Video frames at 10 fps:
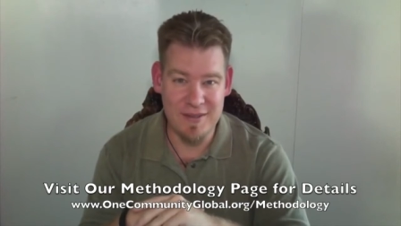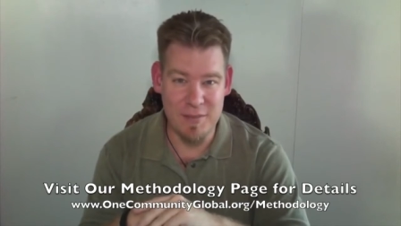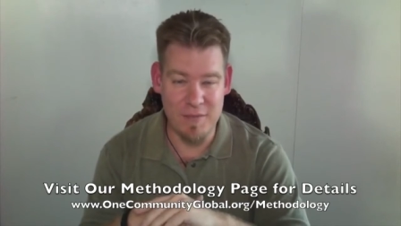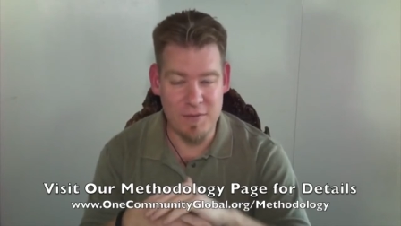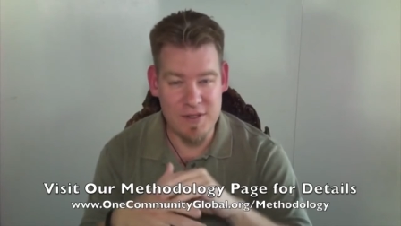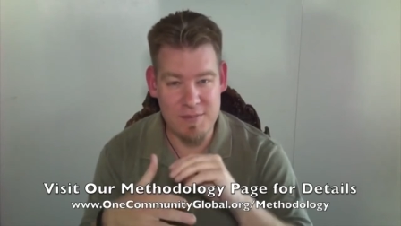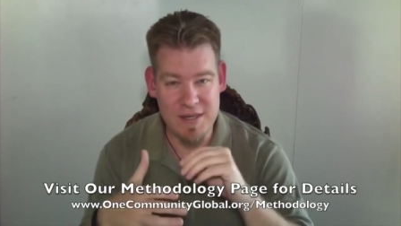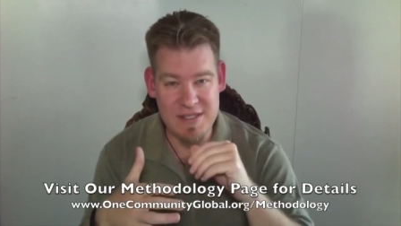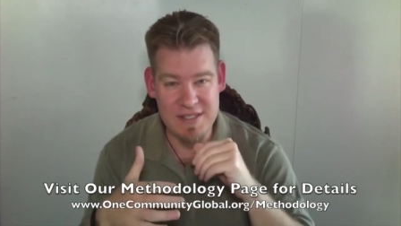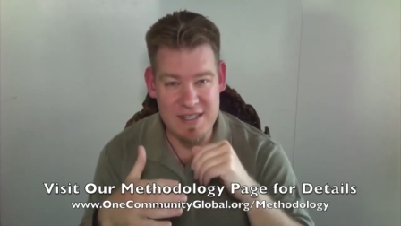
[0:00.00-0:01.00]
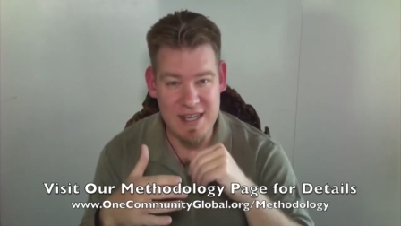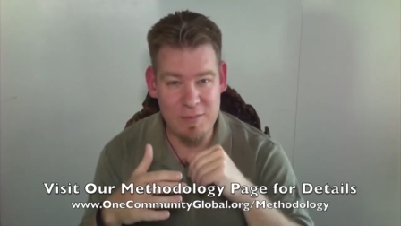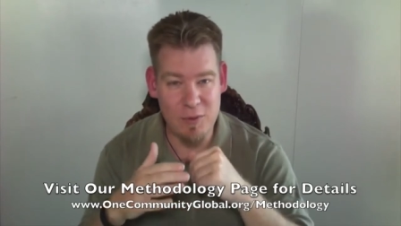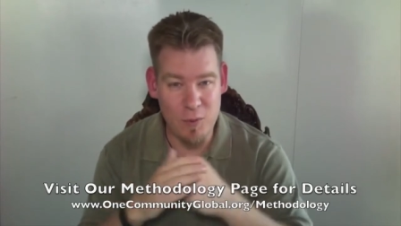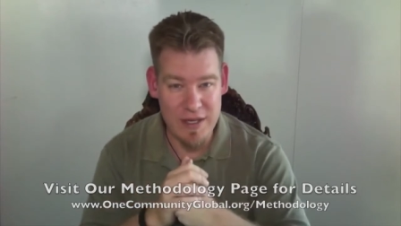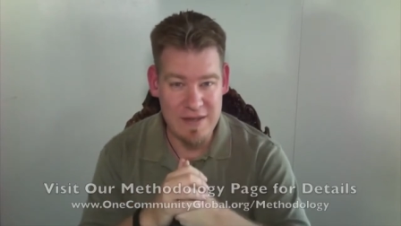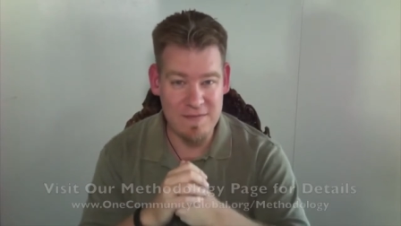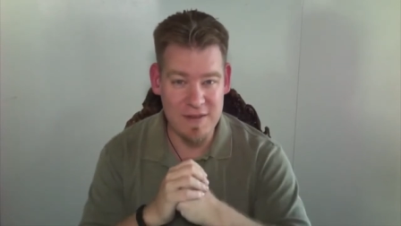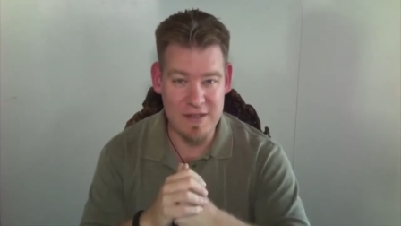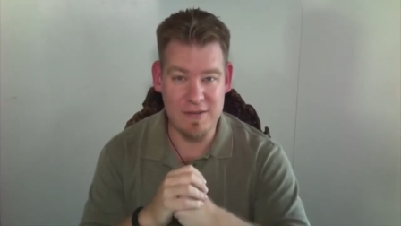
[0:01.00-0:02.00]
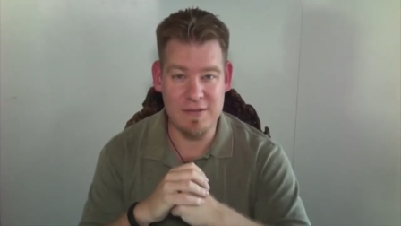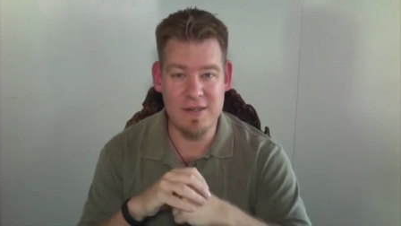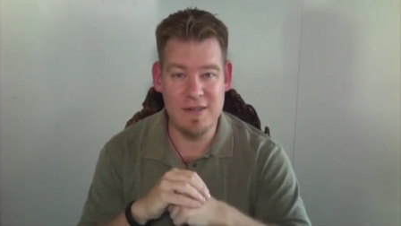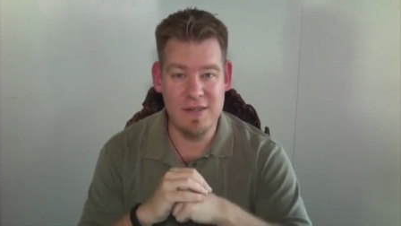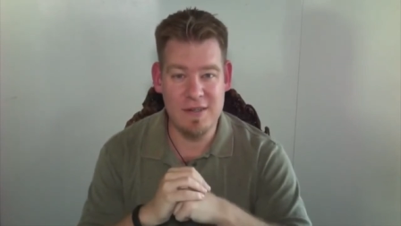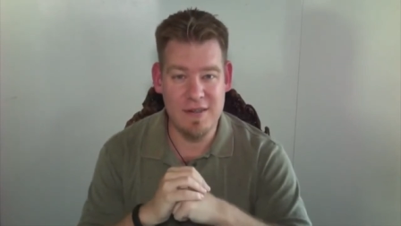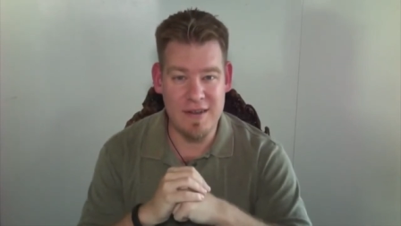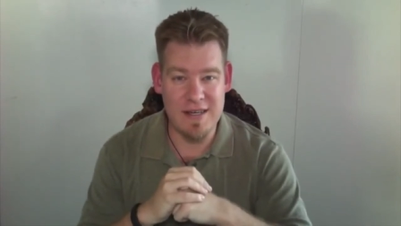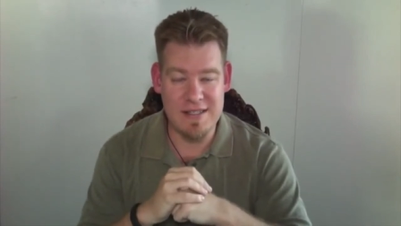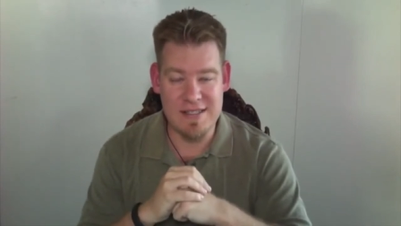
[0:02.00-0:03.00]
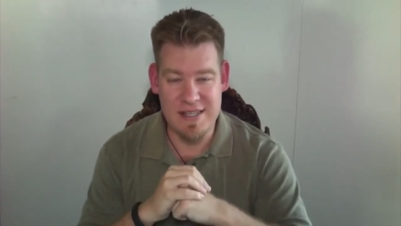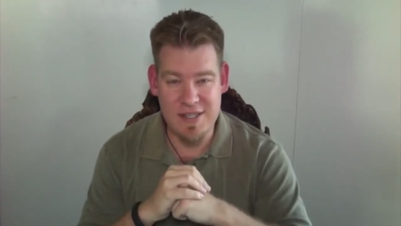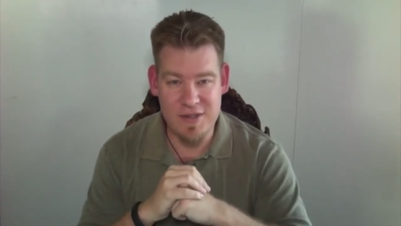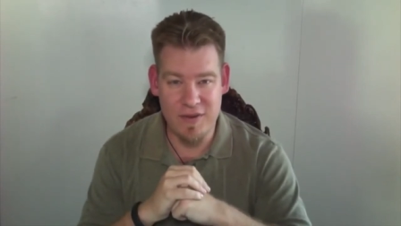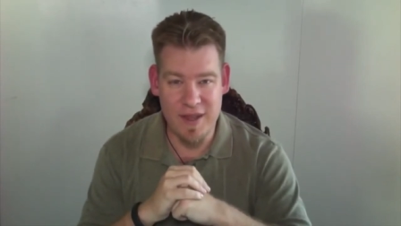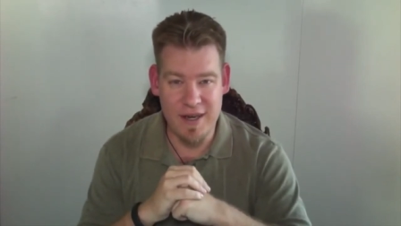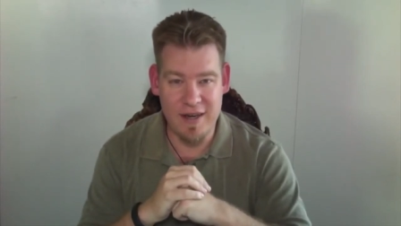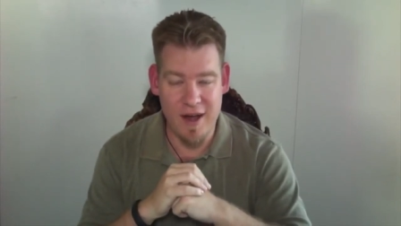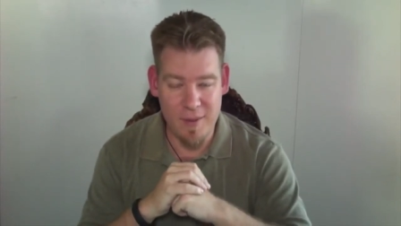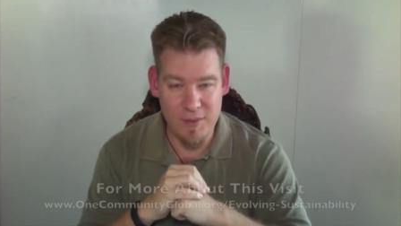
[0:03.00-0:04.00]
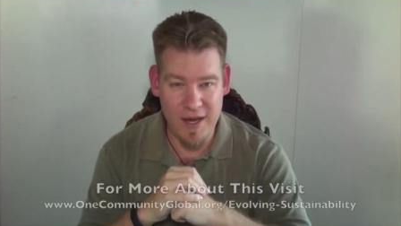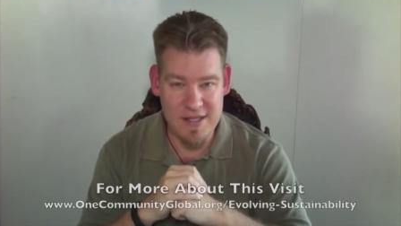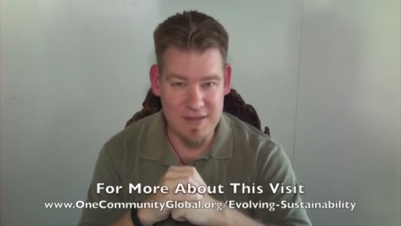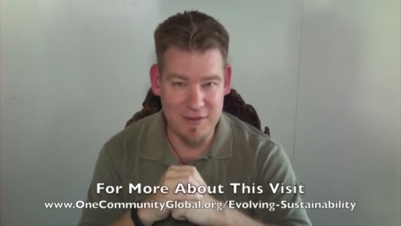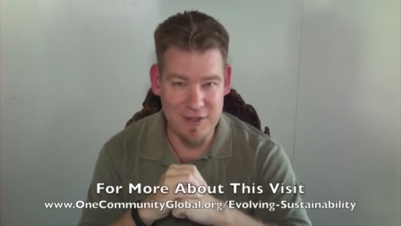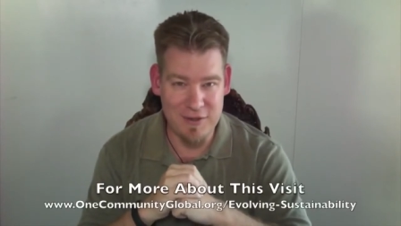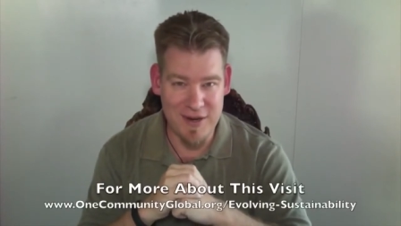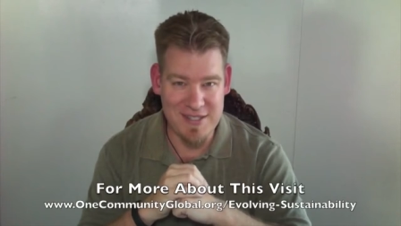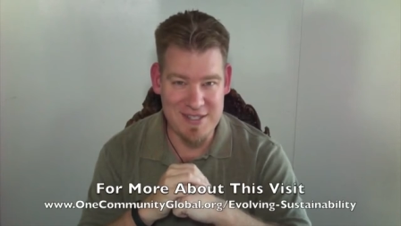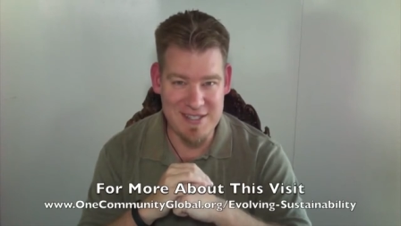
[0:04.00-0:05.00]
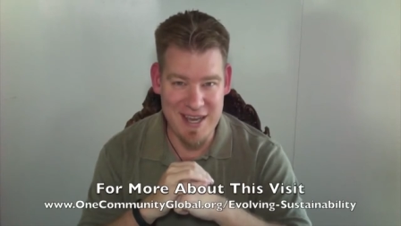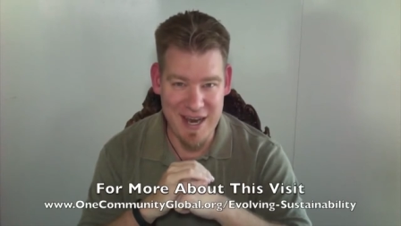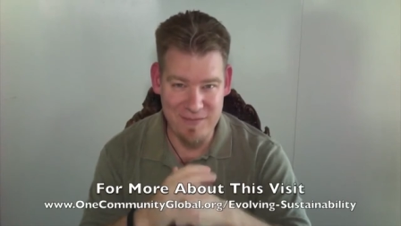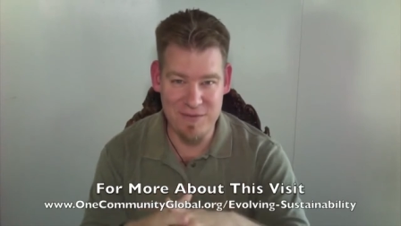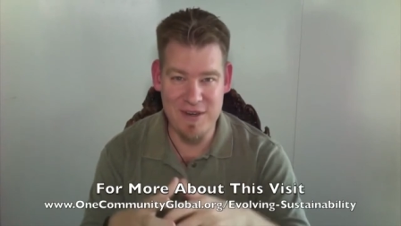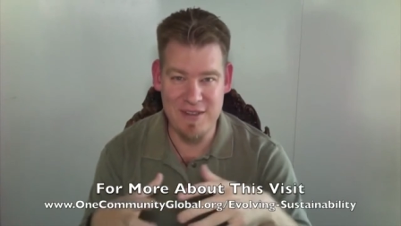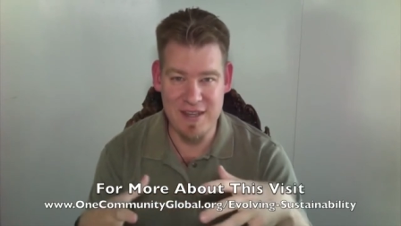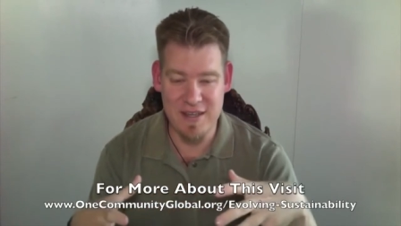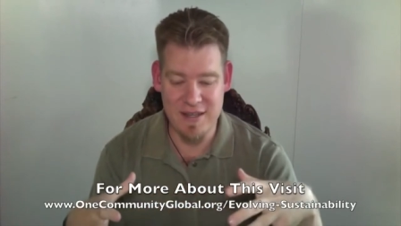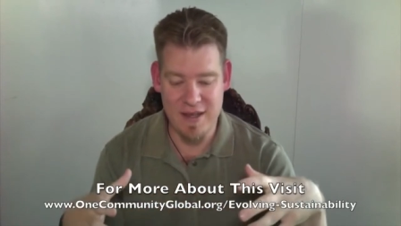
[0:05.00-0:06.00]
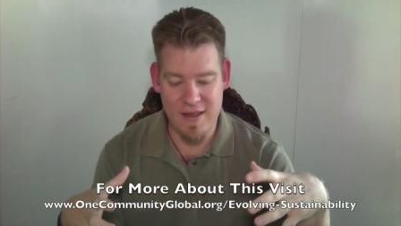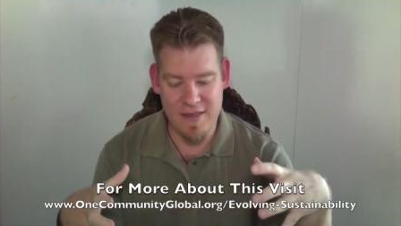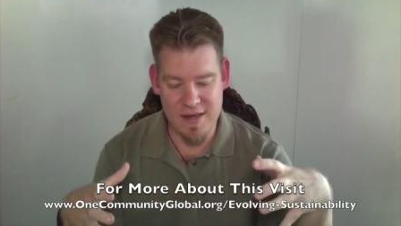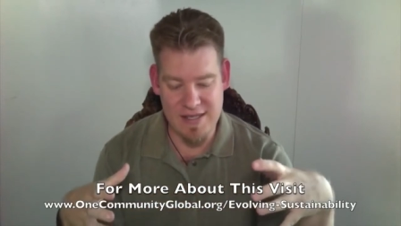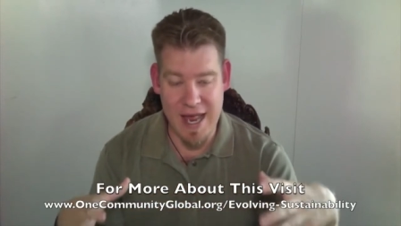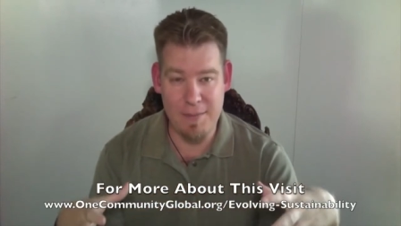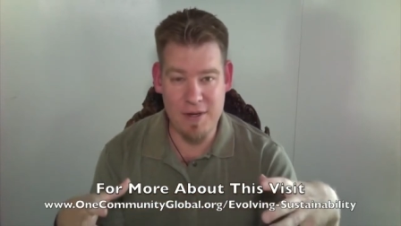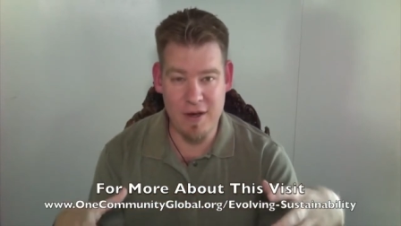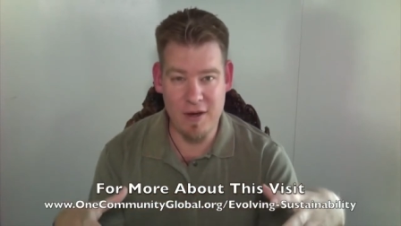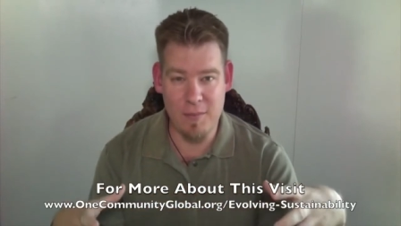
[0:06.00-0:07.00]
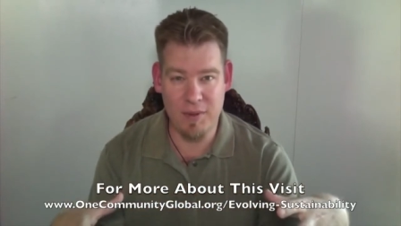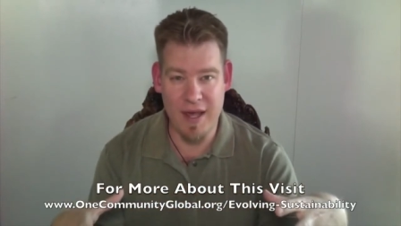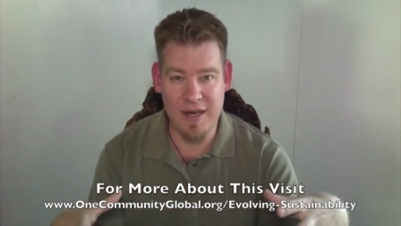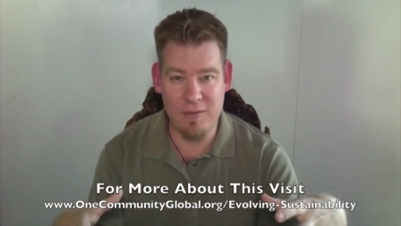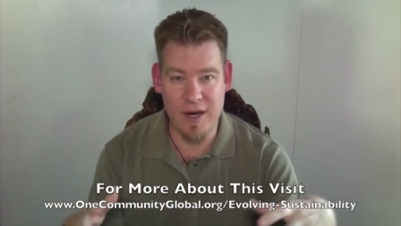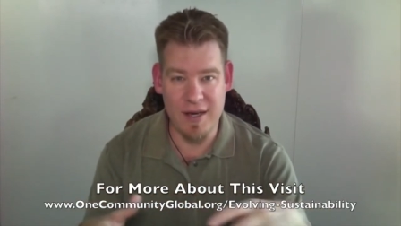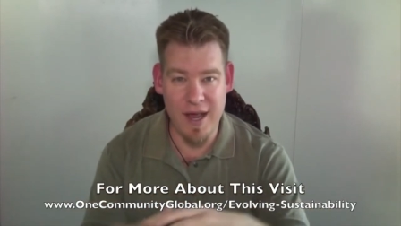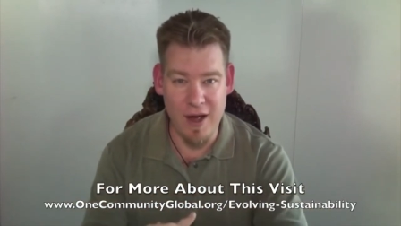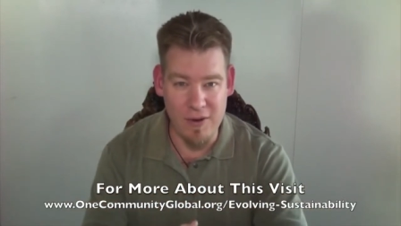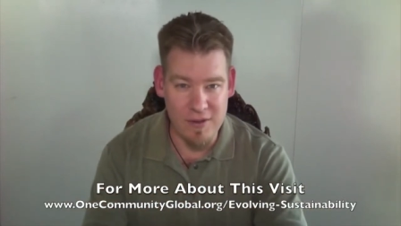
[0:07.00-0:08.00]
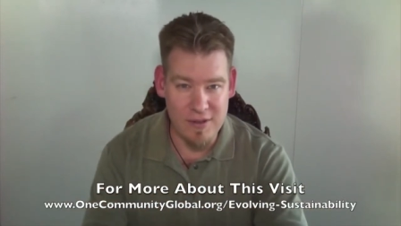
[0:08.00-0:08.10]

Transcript: But for it to be sustainable, we feel that it's essential that it comprehensively addresses everything that is happening on our planet right now,